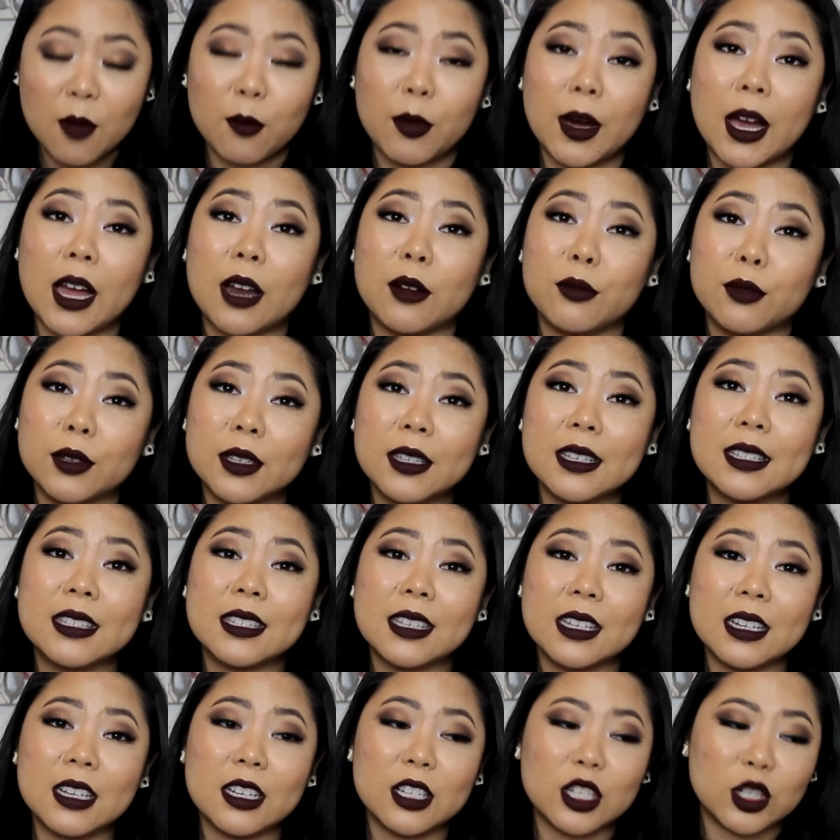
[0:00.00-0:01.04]
but I really
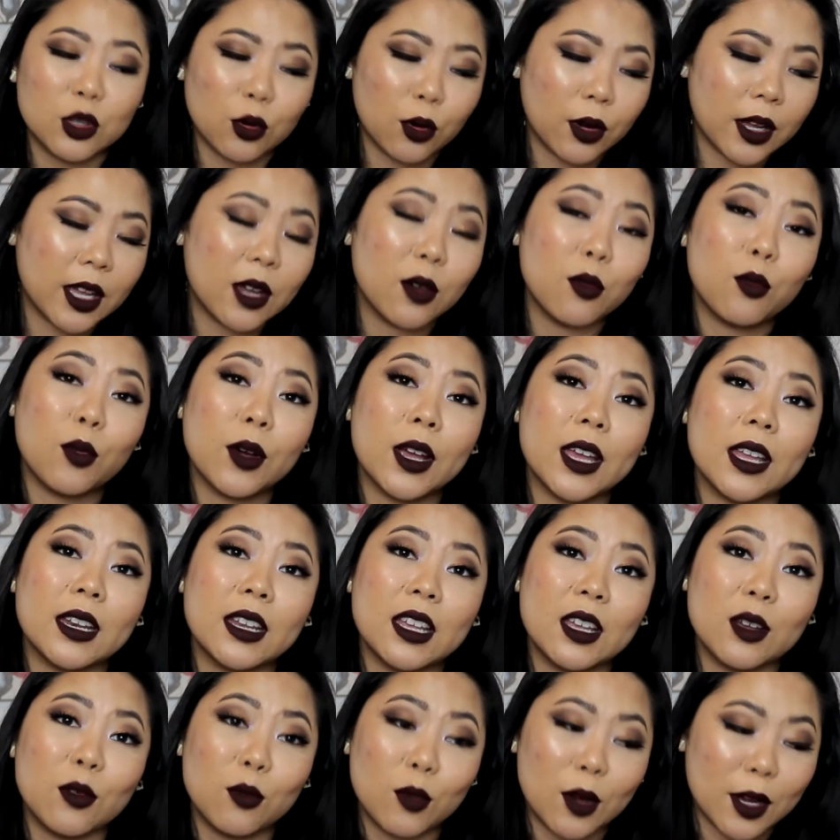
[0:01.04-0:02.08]
did enjoy it when
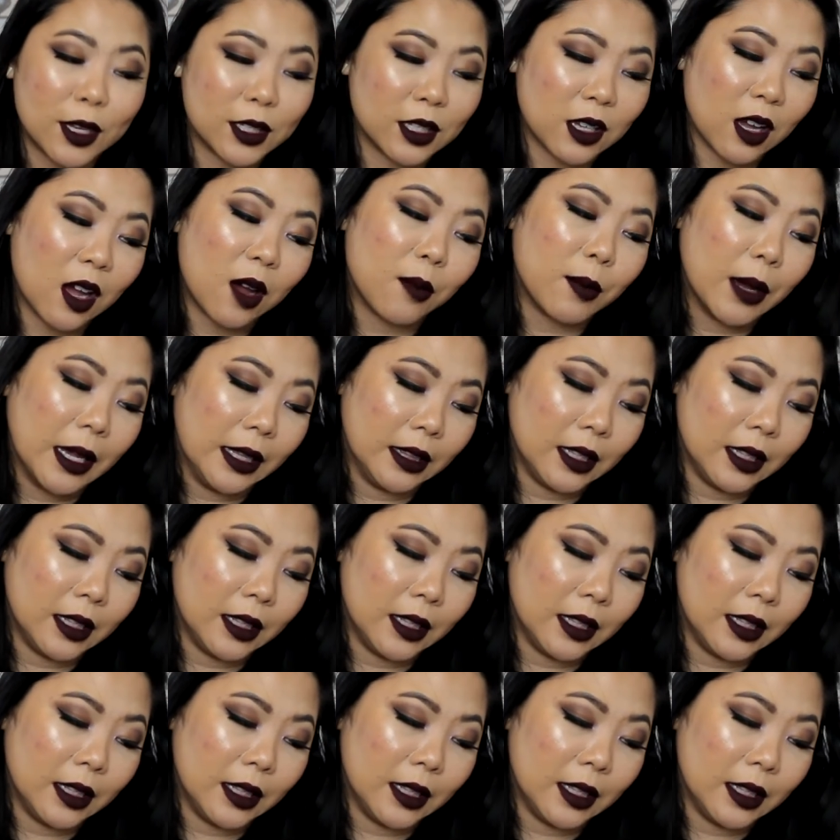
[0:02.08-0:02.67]
it was on my